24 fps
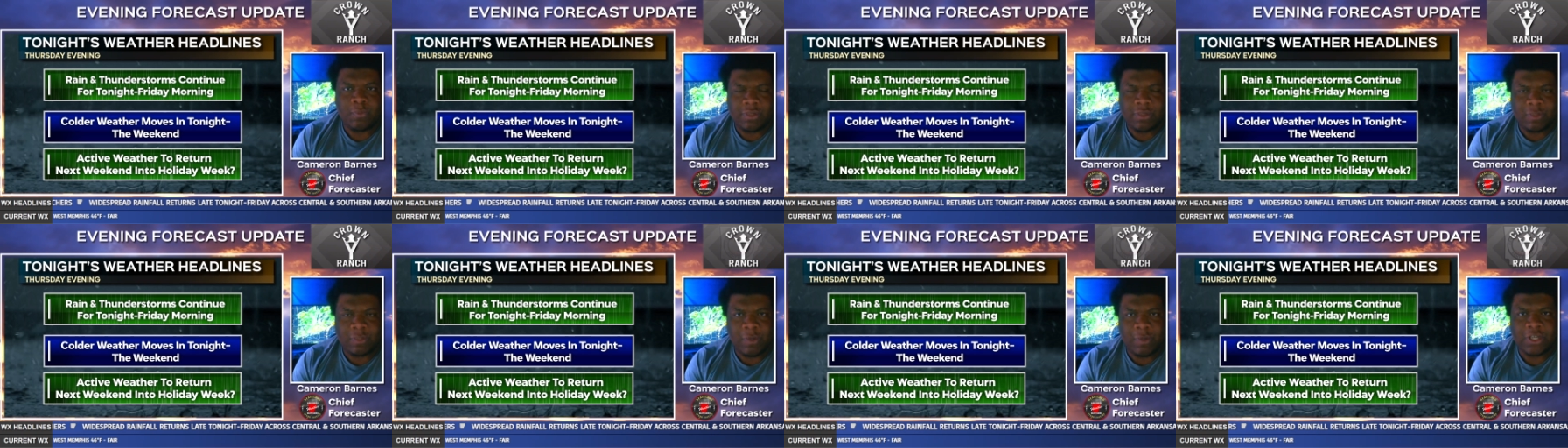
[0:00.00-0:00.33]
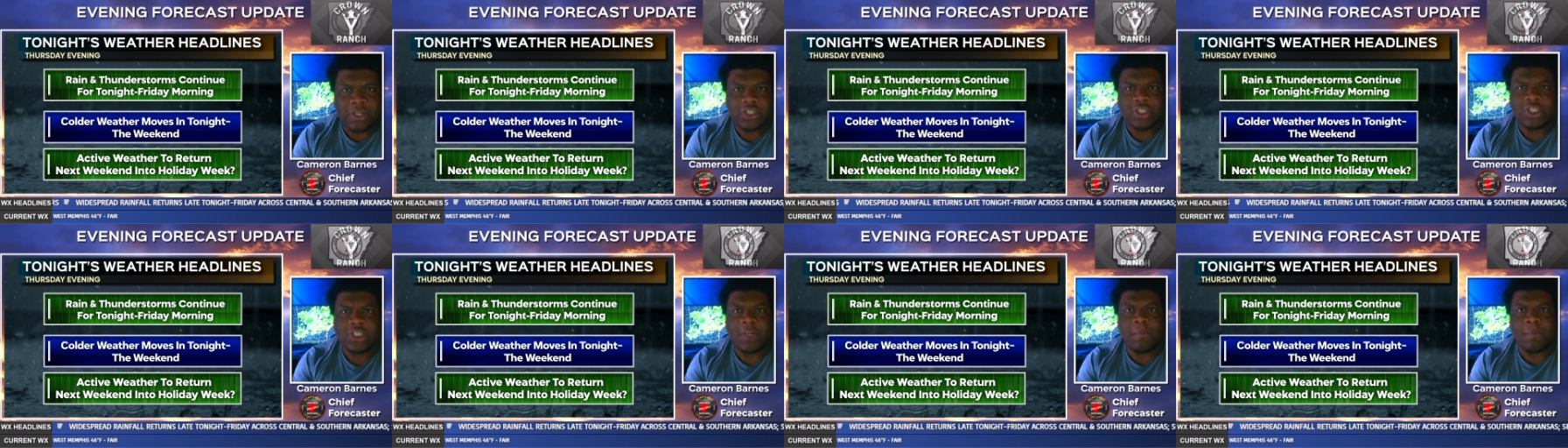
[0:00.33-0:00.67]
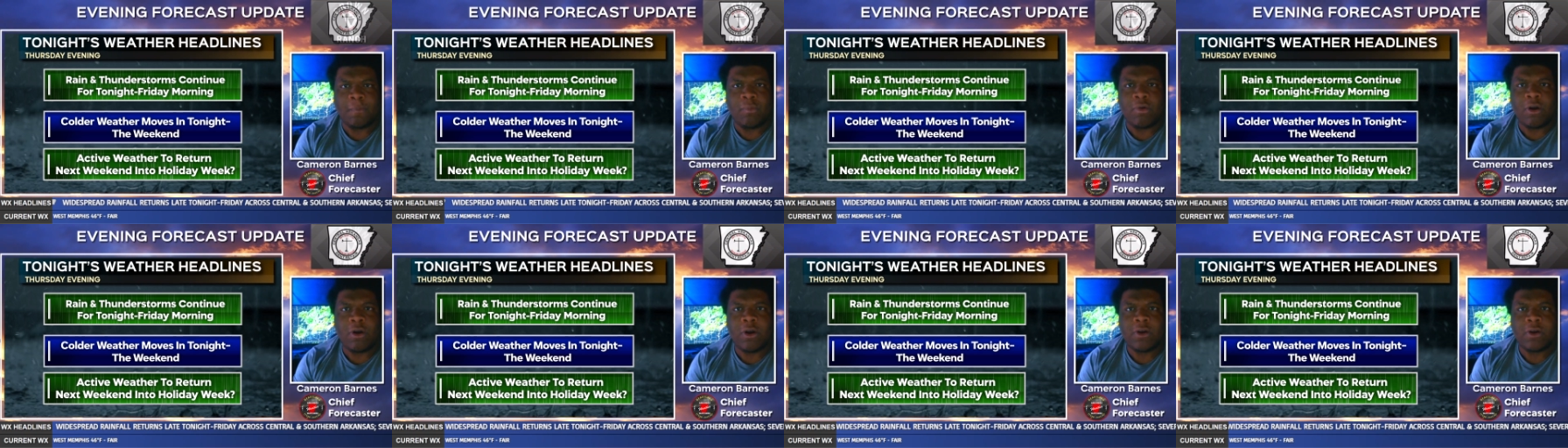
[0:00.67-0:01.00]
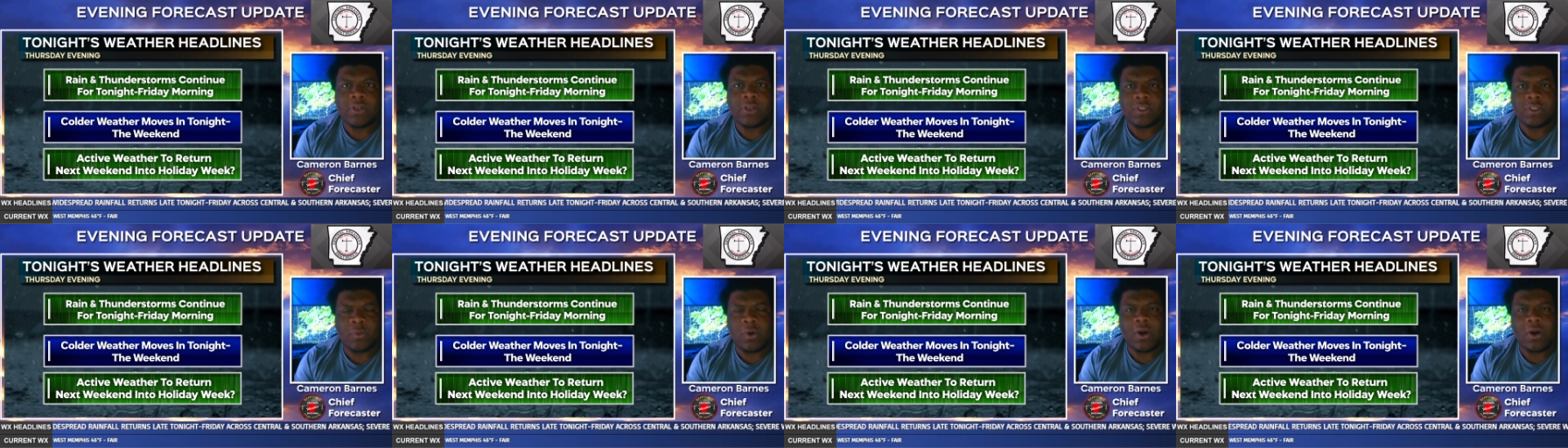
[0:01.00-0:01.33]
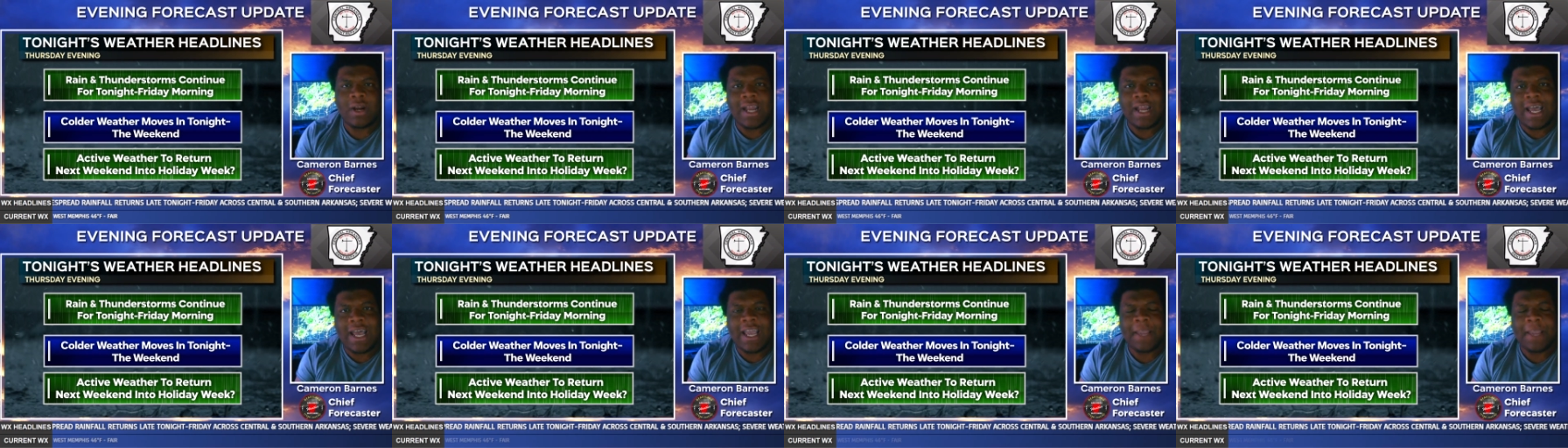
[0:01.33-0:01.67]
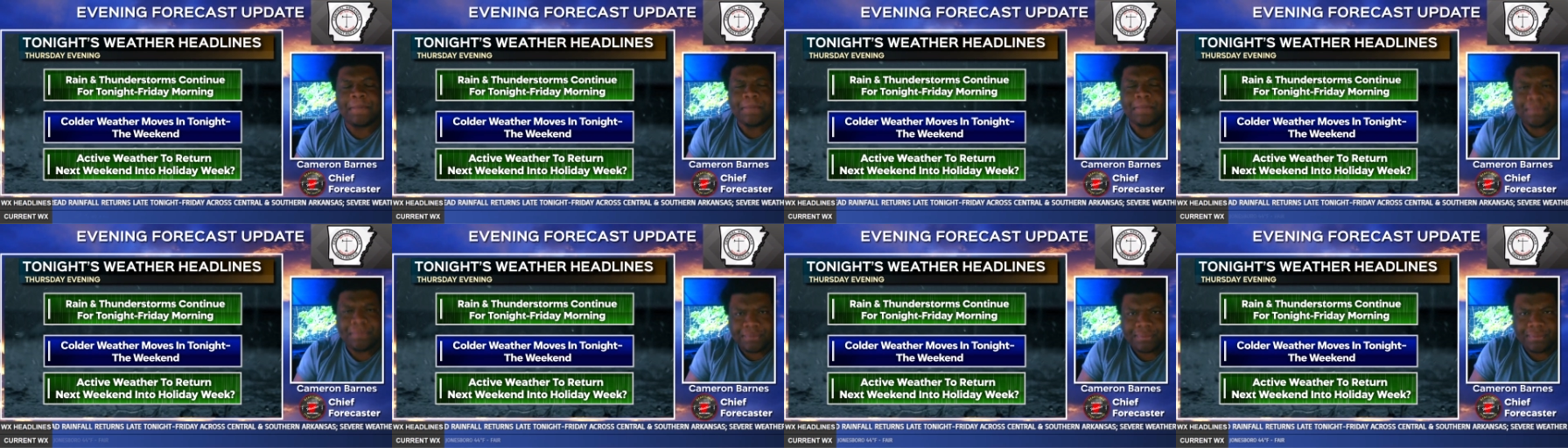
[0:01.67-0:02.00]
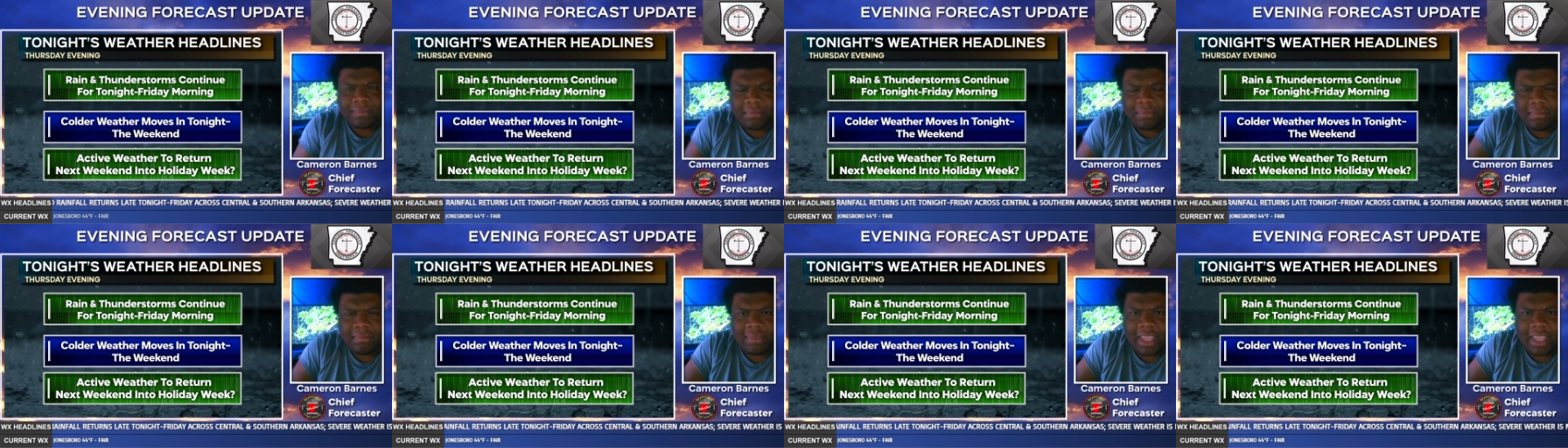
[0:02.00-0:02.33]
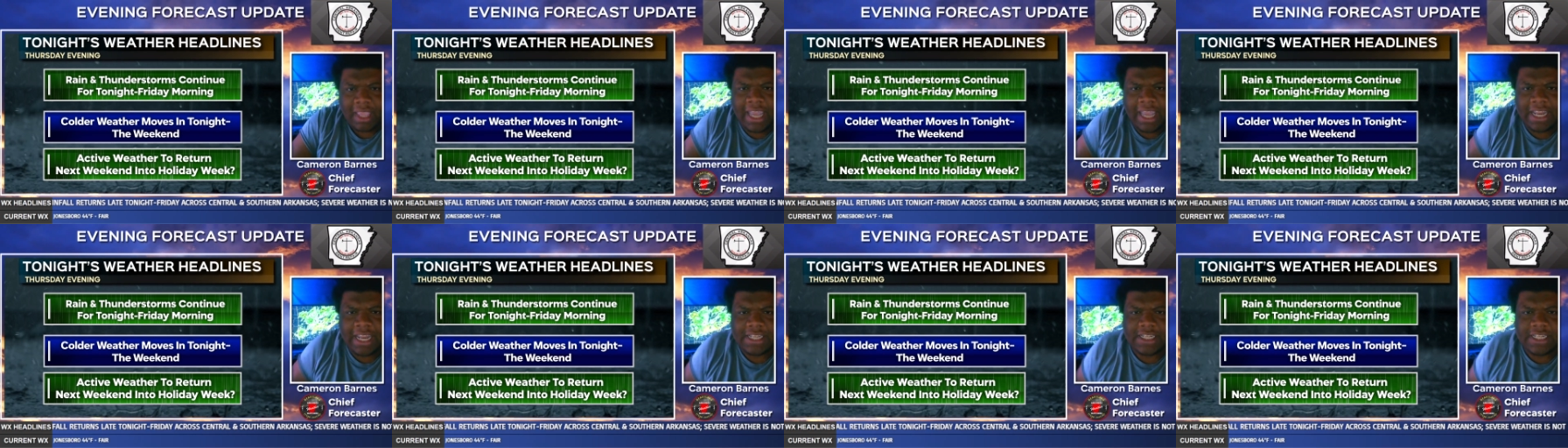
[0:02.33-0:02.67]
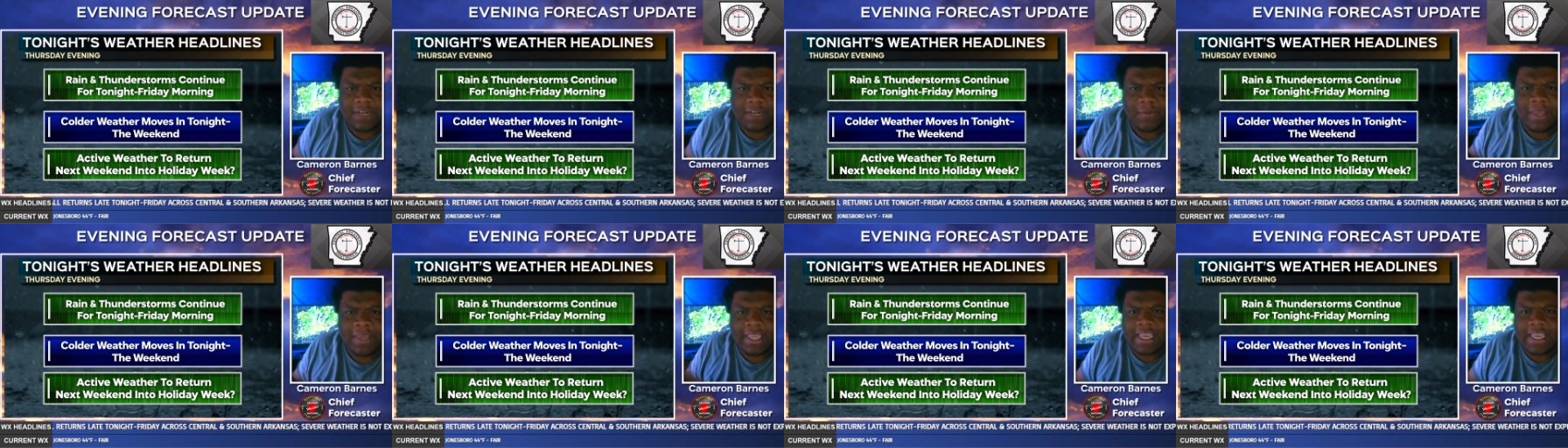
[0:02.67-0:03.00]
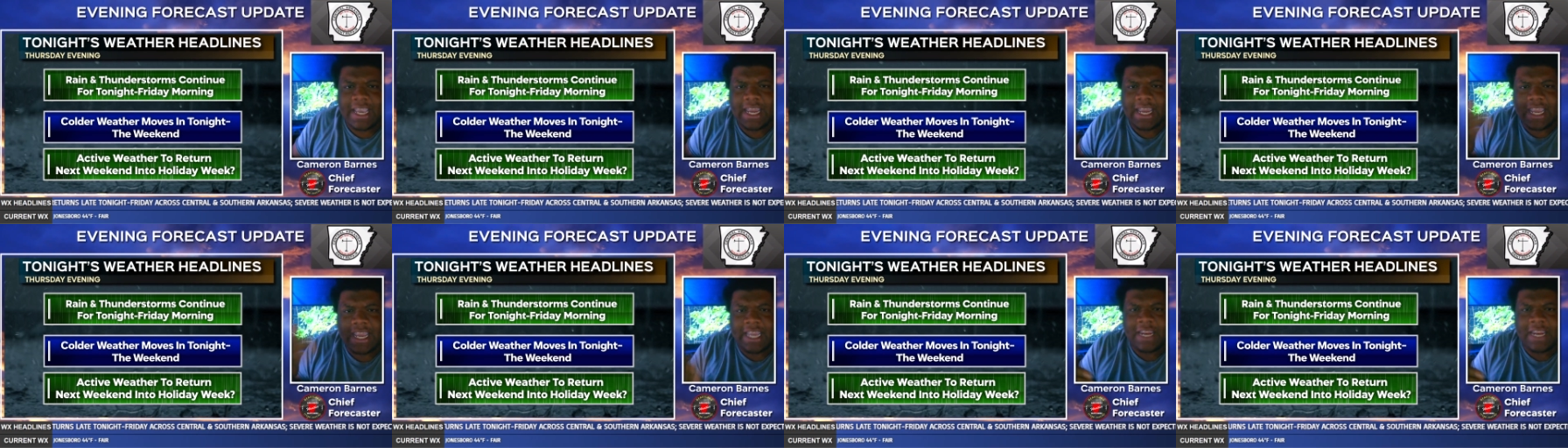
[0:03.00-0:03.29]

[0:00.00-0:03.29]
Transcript: especially tomorrow night, and into the weekend.